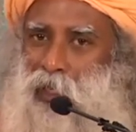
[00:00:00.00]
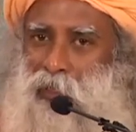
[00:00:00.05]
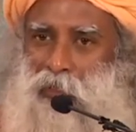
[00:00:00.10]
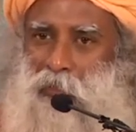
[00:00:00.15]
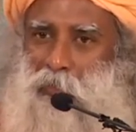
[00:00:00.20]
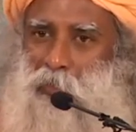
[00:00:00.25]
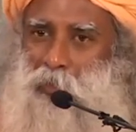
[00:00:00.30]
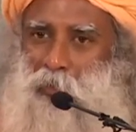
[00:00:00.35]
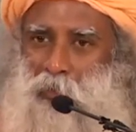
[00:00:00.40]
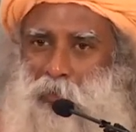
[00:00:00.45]
are
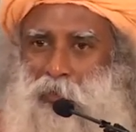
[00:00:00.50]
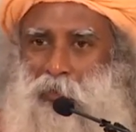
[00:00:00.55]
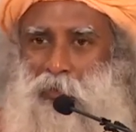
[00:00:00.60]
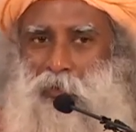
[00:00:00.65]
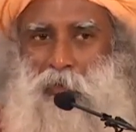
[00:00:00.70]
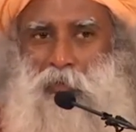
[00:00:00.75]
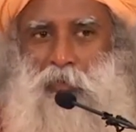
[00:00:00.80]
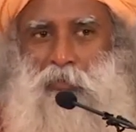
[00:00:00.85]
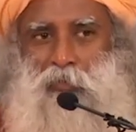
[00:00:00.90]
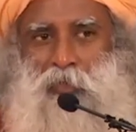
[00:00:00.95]
other people
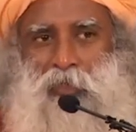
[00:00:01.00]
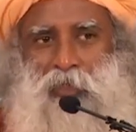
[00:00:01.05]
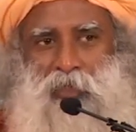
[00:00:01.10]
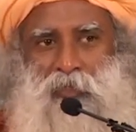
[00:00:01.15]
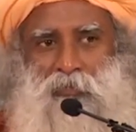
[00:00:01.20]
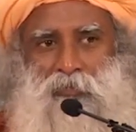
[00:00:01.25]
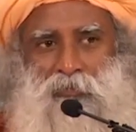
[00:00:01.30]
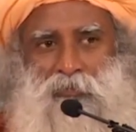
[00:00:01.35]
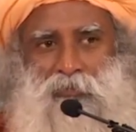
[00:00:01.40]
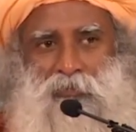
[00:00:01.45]
who don't
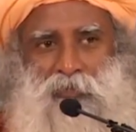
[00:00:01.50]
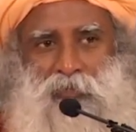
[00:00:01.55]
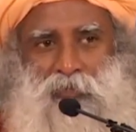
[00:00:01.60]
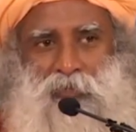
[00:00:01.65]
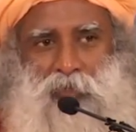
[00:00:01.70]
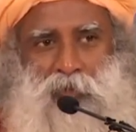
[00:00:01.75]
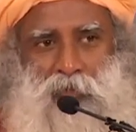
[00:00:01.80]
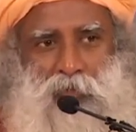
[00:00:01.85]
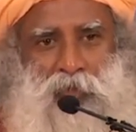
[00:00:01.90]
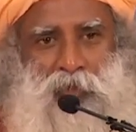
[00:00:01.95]
believe.
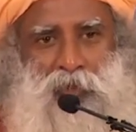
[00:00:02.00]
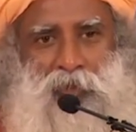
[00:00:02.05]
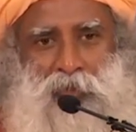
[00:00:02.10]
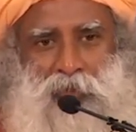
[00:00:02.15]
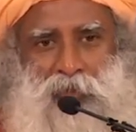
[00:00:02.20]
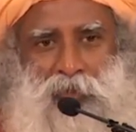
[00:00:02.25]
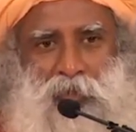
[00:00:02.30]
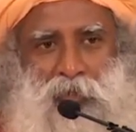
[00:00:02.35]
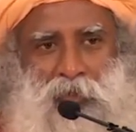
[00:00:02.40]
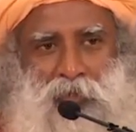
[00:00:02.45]
See, look at
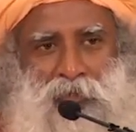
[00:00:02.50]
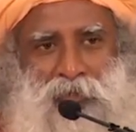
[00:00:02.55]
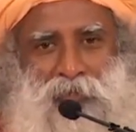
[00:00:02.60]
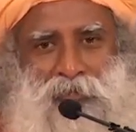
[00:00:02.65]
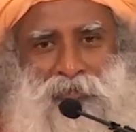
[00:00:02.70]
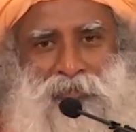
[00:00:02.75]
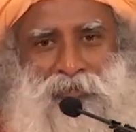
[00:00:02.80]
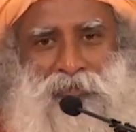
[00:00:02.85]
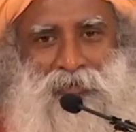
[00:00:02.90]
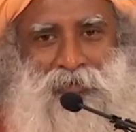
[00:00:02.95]
this John,
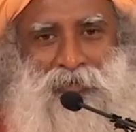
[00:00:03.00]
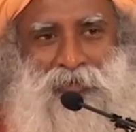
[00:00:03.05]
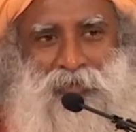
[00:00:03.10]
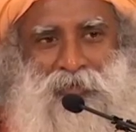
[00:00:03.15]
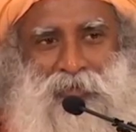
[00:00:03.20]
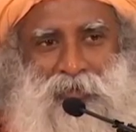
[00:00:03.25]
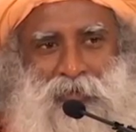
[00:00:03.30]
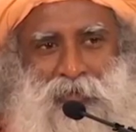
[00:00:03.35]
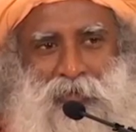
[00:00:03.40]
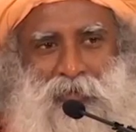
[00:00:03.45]

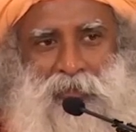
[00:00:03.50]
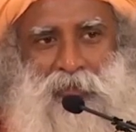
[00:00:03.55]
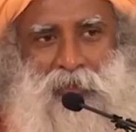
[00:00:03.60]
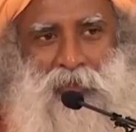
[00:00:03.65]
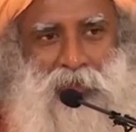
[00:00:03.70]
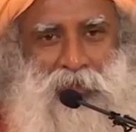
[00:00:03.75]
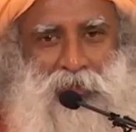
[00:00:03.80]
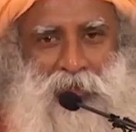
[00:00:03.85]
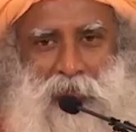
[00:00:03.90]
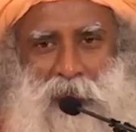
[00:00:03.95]

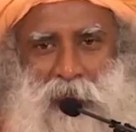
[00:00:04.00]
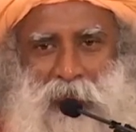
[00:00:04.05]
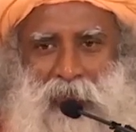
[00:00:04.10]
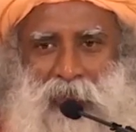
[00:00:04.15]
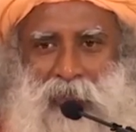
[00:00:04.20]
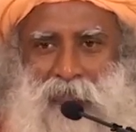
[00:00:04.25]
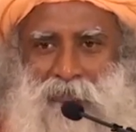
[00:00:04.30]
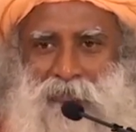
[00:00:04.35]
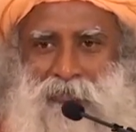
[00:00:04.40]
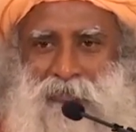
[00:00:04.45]
he doesn't
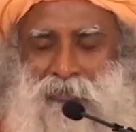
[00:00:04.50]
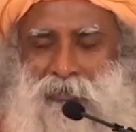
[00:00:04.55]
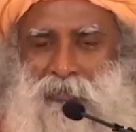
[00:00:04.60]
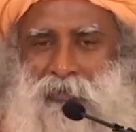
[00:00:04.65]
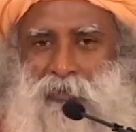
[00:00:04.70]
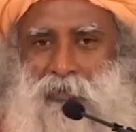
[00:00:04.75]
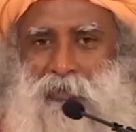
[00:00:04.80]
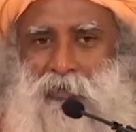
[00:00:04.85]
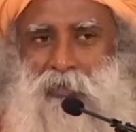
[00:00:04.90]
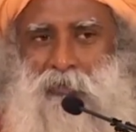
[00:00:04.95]
believe.
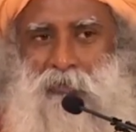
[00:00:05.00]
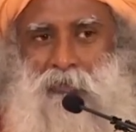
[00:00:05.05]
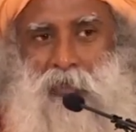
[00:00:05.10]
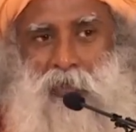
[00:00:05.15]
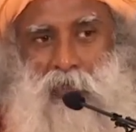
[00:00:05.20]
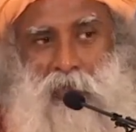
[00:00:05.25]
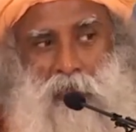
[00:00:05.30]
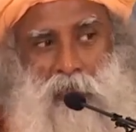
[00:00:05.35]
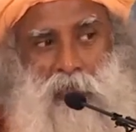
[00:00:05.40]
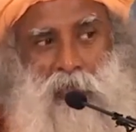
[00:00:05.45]

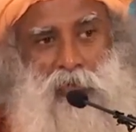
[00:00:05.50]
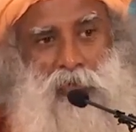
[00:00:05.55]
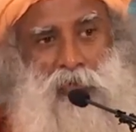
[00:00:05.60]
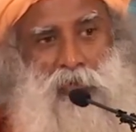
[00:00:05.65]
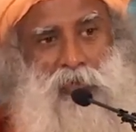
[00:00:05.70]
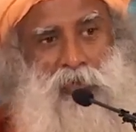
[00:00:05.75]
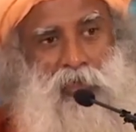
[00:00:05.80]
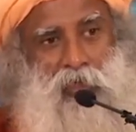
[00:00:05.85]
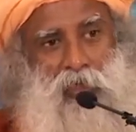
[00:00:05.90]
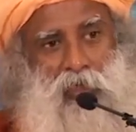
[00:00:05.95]
For him
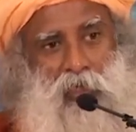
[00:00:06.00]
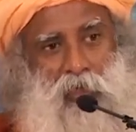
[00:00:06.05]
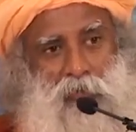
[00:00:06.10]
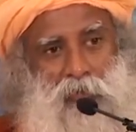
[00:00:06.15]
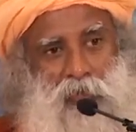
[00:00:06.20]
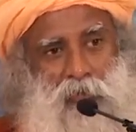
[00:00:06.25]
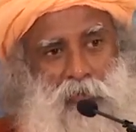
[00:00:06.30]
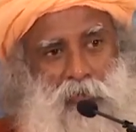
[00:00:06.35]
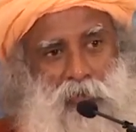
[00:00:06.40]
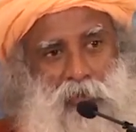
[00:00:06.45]
also sun
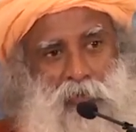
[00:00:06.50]
comes up